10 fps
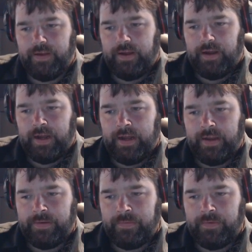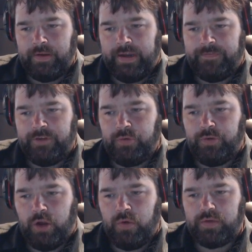Uh, if you
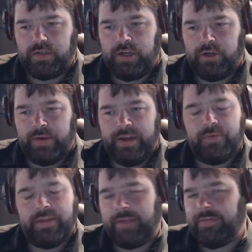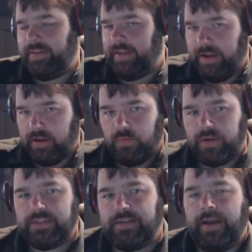don't agree with everything on
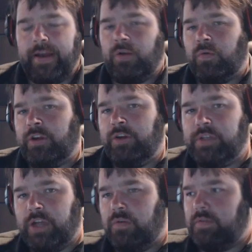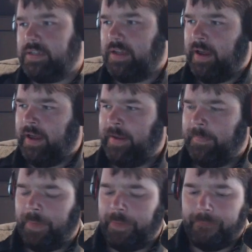one side, or you don't,
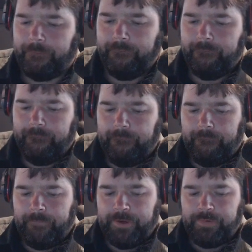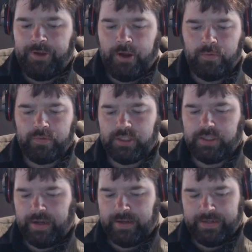um, or you
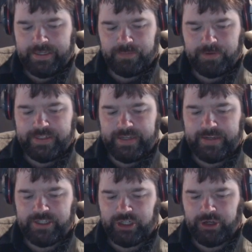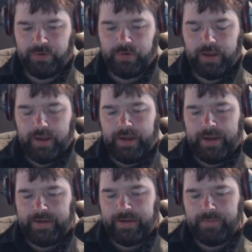don't at least pretend to,
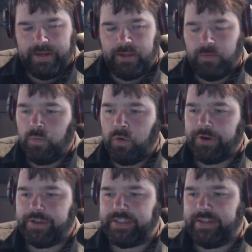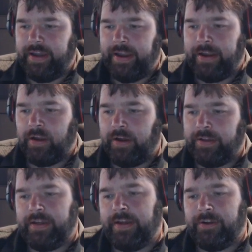it can be the worst thing
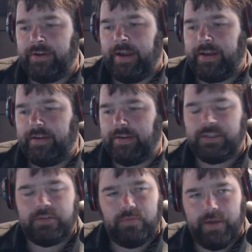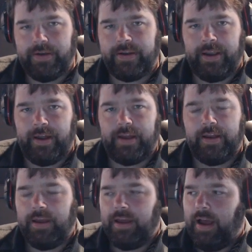on the internet. I swear to God.
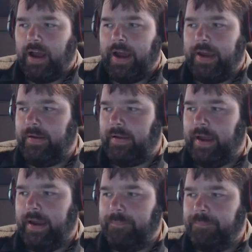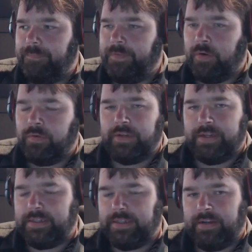I I don't
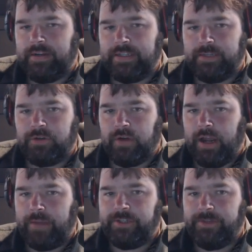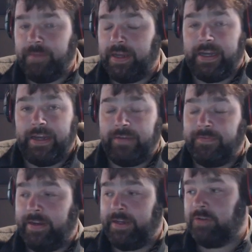necessarily subscribe to many,
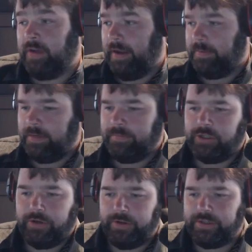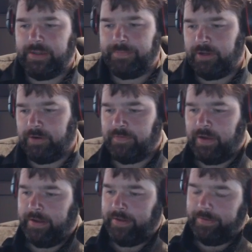if any, tribes. I'm sure there's something you could
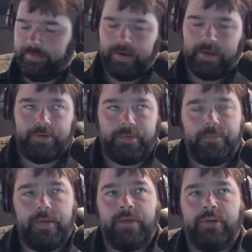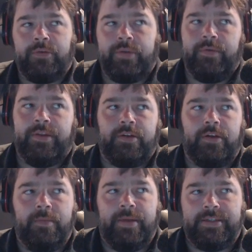find that I would I would agree with or
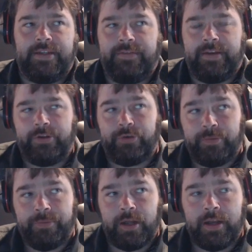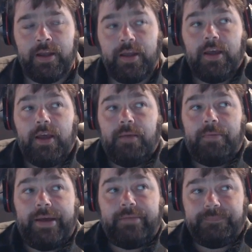call myself an in group on,
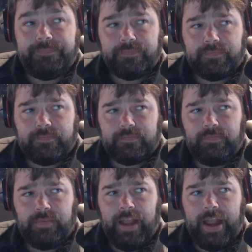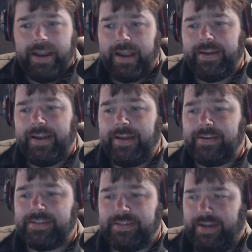but I I
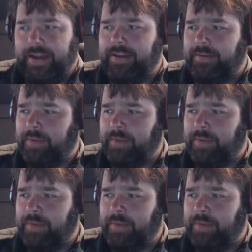can't stand it.